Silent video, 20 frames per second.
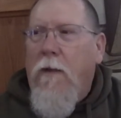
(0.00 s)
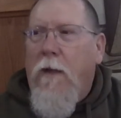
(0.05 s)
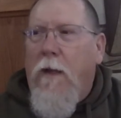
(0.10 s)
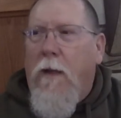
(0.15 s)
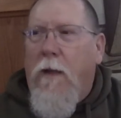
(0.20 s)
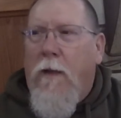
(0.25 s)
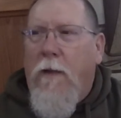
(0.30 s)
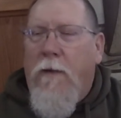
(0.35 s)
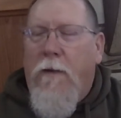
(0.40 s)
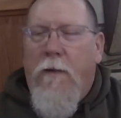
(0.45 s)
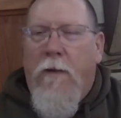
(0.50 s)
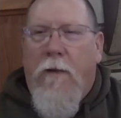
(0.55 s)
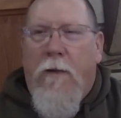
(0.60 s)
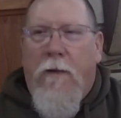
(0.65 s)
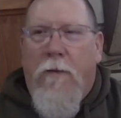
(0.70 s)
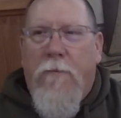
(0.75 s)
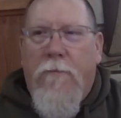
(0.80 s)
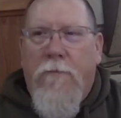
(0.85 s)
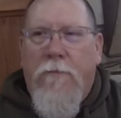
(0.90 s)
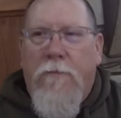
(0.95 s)
And,
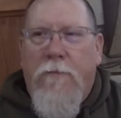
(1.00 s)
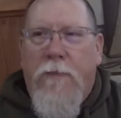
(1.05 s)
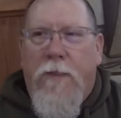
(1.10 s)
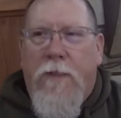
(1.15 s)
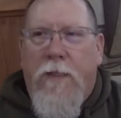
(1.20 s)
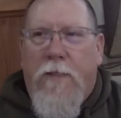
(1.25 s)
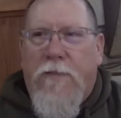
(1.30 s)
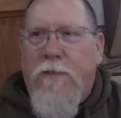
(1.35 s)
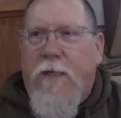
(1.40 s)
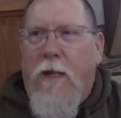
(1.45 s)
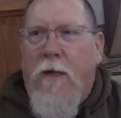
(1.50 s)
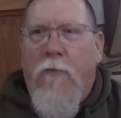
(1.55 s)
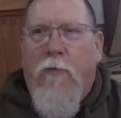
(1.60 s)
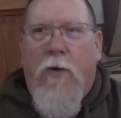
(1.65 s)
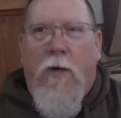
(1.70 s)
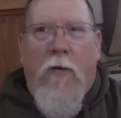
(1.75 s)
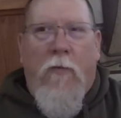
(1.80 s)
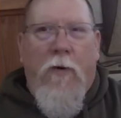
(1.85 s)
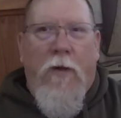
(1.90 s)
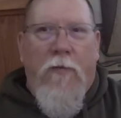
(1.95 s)
um, and that's kind of
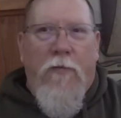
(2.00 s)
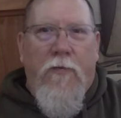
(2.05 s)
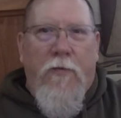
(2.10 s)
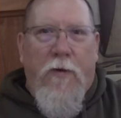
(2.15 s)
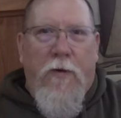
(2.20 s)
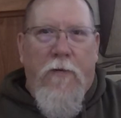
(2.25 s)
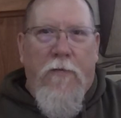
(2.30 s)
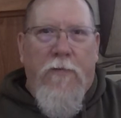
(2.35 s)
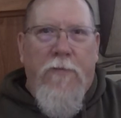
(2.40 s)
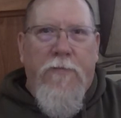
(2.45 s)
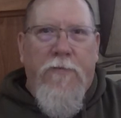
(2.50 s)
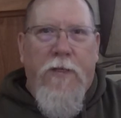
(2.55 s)
what I went through.